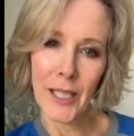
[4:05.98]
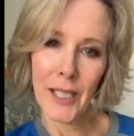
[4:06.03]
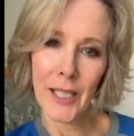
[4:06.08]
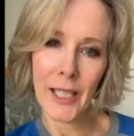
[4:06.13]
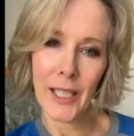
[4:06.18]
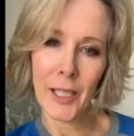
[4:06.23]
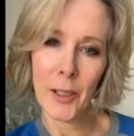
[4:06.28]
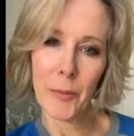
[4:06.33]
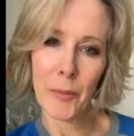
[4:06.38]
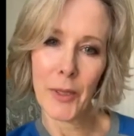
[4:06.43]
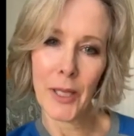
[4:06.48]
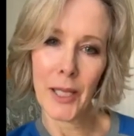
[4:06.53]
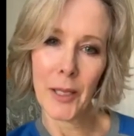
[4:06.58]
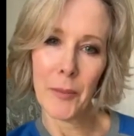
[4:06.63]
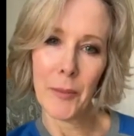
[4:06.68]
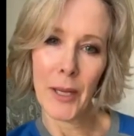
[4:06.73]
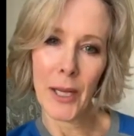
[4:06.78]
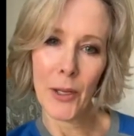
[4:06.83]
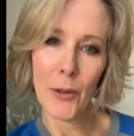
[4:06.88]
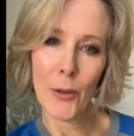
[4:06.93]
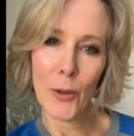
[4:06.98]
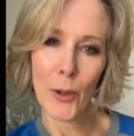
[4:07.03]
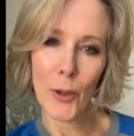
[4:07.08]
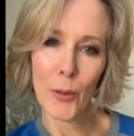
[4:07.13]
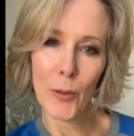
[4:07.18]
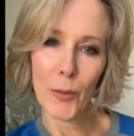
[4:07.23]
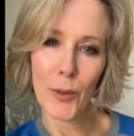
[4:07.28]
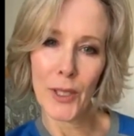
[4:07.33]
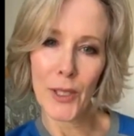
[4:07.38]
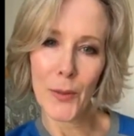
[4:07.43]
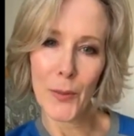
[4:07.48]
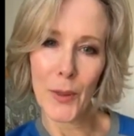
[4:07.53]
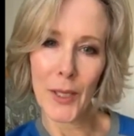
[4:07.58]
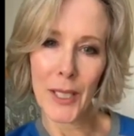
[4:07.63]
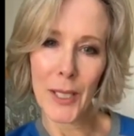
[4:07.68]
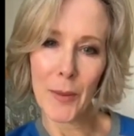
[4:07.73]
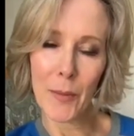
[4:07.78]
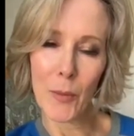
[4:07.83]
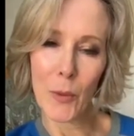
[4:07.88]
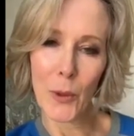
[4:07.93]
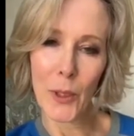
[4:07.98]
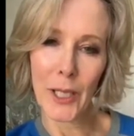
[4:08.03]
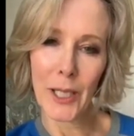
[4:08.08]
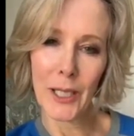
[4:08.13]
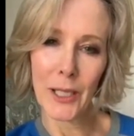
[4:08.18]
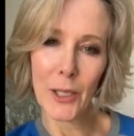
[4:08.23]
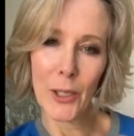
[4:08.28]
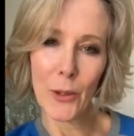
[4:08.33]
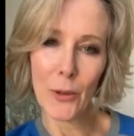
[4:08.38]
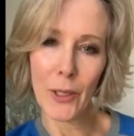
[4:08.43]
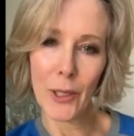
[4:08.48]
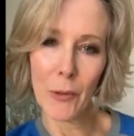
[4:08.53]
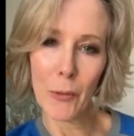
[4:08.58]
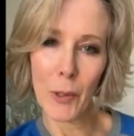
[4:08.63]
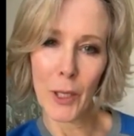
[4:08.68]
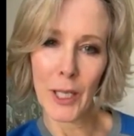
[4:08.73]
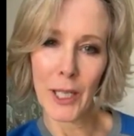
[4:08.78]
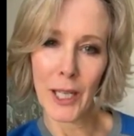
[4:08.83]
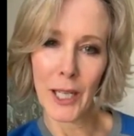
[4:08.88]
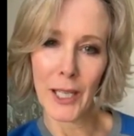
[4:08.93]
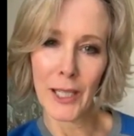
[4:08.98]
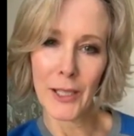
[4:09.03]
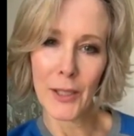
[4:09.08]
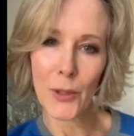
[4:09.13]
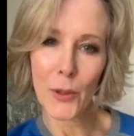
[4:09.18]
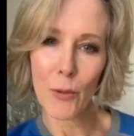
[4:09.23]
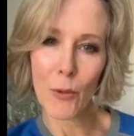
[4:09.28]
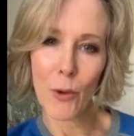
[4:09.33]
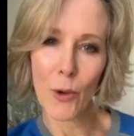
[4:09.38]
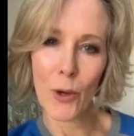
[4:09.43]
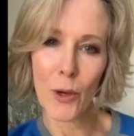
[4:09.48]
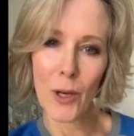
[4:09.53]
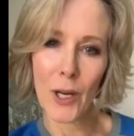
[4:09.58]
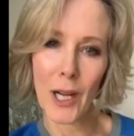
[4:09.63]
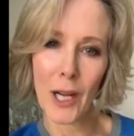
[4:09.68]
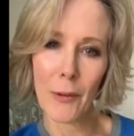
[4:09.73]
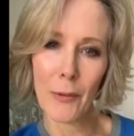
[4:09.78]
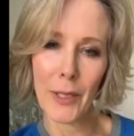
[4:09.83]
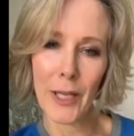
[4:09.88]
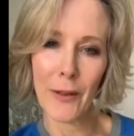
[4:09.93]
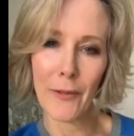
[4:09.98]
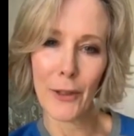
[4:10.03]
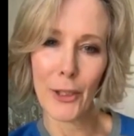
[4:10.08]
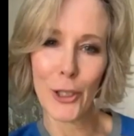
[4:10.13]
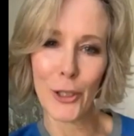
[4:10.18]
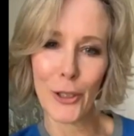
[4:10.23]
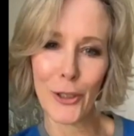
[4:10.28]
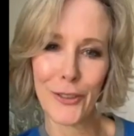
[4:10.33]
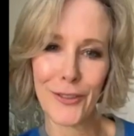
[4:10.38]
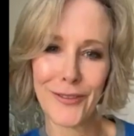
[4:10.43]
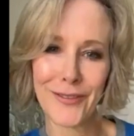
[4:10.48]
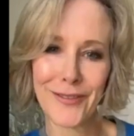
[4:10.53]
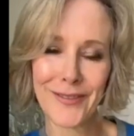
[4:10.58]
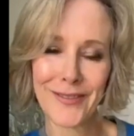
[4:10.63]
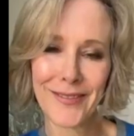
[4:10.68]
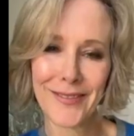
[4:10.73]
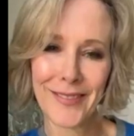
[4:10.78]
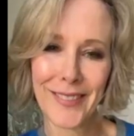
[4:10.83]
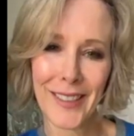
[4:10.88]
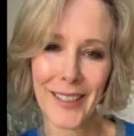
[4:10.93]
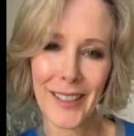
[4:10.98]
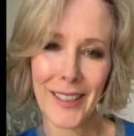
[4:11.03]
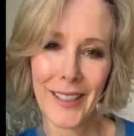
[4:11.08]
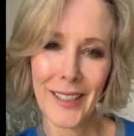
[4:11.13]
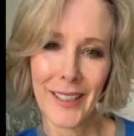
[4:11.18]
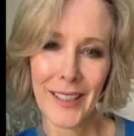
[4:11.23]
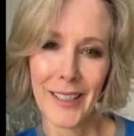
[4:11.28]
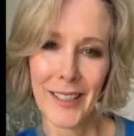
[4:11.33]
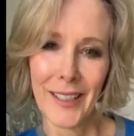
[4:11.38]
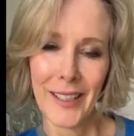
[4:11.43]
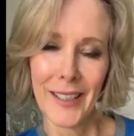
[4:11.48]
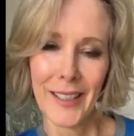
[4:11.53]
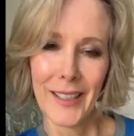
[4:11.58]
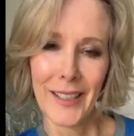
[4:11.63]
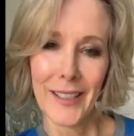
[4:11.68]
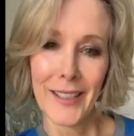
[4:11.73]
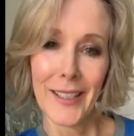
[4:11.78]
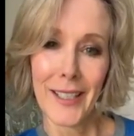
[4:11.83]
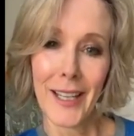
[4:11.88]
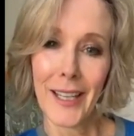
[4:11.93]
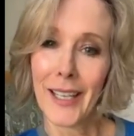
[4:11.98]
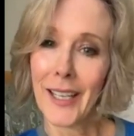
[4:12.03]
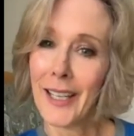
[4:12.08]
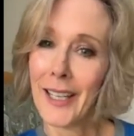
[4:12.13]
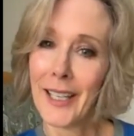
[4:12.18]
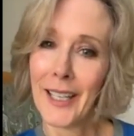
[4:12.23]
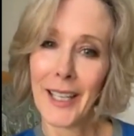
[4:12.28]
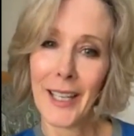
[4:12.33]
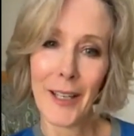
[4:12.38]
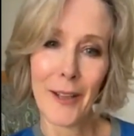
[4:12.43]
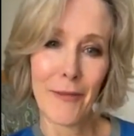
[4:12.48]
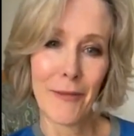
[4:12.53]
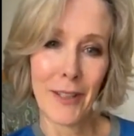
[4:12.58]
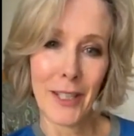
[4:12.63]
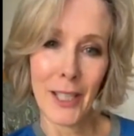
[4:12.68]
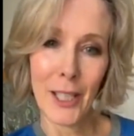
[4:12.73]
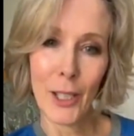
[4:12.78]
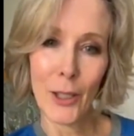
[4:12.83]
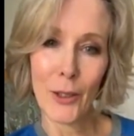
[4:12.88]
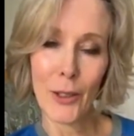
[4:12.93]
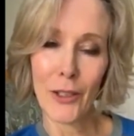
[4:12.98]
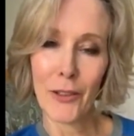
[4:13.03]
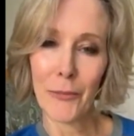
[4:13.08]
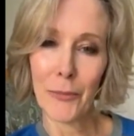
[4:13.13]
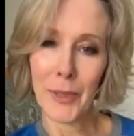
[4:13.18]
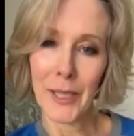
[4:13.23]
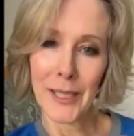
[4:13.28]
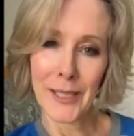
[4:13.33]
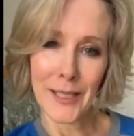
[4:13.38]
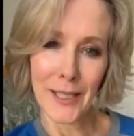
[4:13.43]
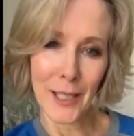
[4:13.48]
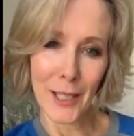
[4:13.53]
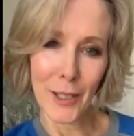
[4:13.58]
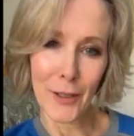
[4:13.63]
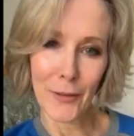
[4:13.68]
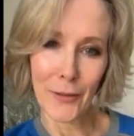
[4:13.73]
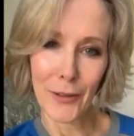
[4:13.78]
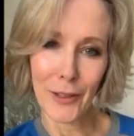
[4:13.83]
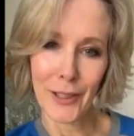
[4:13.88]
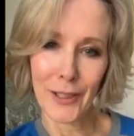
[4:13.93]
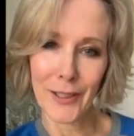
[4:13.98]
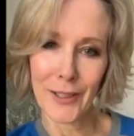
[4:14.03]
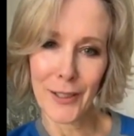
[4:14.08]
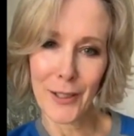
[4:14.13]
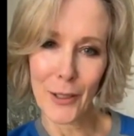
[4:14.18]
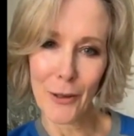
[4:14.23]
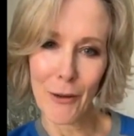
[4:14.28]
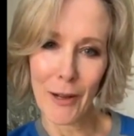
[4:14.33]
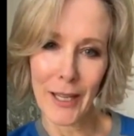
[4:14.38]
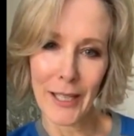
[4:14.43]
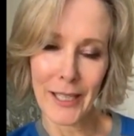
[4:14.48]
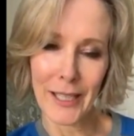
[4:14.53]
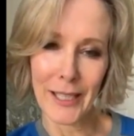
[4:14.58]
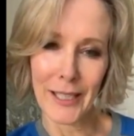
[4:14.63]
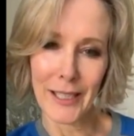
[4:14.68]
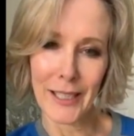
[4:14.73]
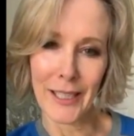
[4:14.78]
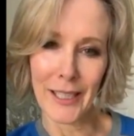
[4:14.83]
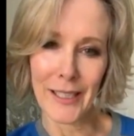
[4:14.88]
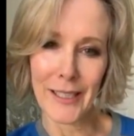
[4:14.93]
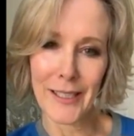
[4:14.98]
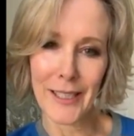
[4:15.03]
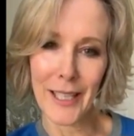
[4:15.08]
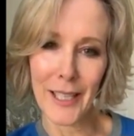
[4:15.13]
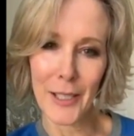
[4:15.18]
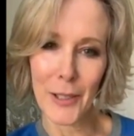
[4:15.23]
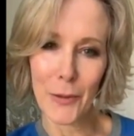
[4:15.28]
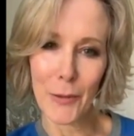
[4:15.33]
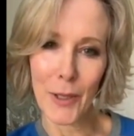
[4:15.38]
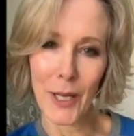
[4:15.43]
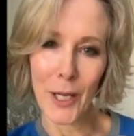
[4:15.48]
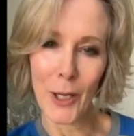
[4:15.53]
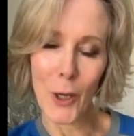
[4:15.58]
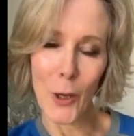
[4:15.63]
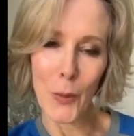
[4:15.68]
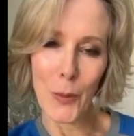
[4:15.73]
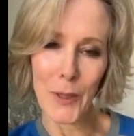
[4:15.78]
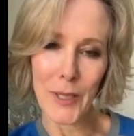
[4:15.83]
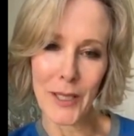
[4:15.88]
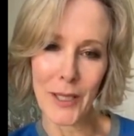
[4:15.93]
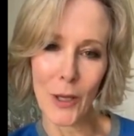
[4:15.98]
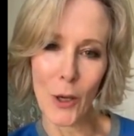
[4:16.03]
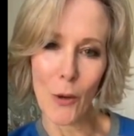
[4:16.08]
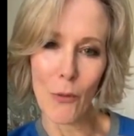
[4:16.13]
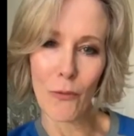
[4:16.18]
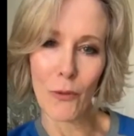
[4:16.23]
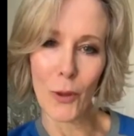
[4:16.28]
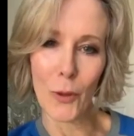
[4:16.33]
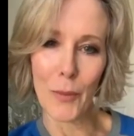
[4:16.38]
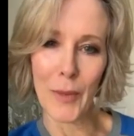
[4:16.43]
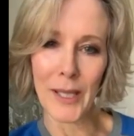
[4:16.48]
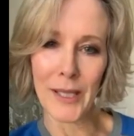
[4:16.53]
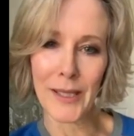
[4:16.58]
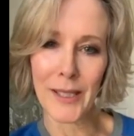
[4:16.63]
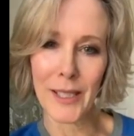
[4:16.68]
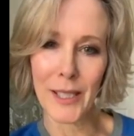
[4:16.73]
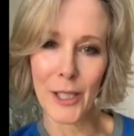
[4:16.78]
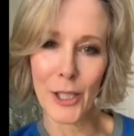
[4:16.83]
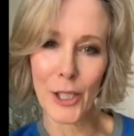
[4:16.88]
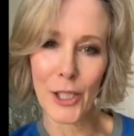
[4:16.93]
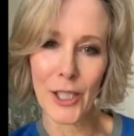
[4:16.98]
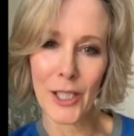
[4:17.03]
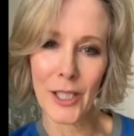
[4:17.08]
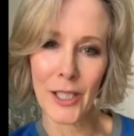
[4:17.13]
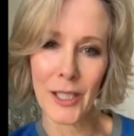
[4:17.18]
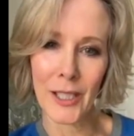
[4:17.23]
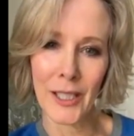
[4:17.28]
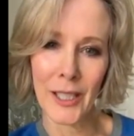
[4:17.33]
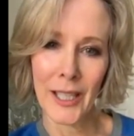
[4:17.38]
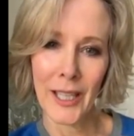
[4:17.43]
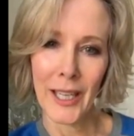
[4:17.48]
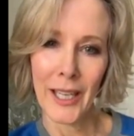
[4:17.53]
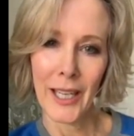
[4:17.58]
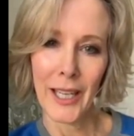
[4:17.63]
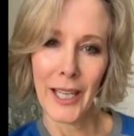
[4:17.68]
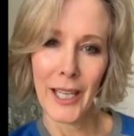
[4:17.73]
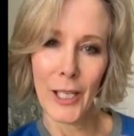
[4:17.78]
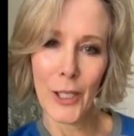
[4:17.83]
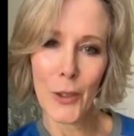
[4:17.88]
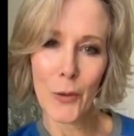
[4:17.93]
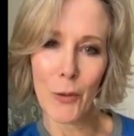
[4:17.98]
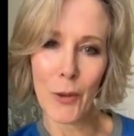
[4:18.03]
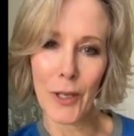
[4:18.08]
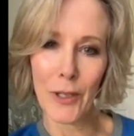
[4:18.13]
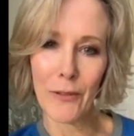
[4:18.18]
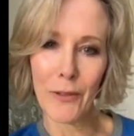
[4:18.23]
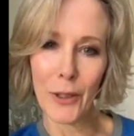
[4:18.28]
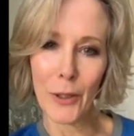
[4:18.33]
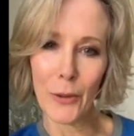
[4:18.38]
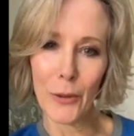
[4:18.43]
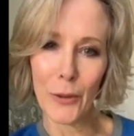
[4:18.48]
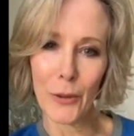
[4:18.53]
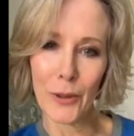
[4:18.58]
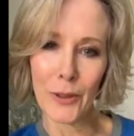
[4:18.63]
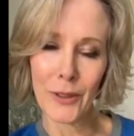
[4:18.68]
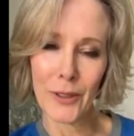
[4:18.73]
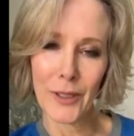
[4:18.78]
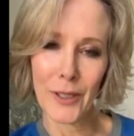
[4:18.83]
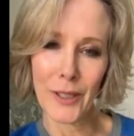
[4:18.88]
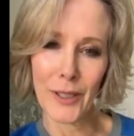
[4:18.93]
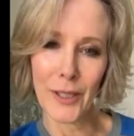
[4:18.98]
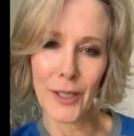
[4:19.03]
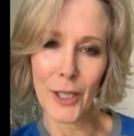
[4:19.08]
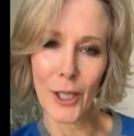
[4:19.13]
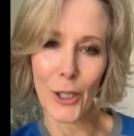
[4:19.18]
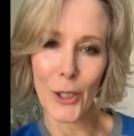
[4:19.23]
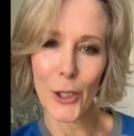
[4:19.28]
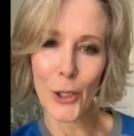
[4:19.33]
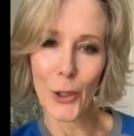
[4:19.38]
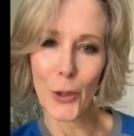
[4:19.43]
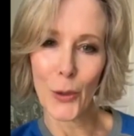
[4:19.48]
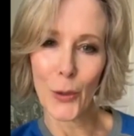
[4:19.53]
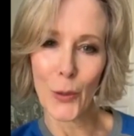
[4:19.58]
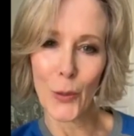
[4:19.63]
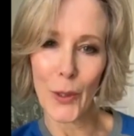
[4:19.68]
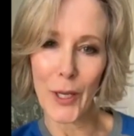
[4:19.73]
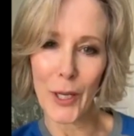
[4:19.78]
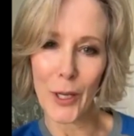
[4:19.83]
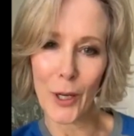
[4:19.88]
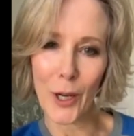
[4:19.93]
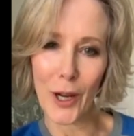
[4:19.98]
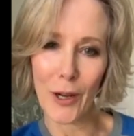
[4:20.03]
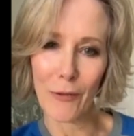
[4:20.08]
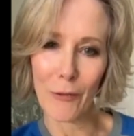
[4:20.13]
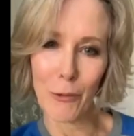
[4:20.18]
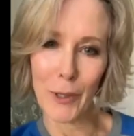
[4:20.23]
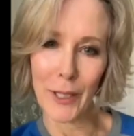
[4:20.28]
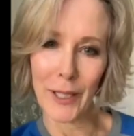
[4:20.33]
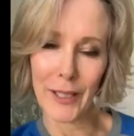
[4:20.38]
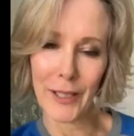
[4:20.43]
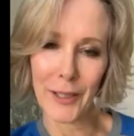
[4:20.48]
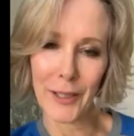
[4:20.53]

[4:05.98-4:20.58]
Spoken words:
in my bedroom this Monday morning doing what I swore I would never do. Taking a video of myself so I can send what I hope is a hopeful message to each one of you to start your week off with.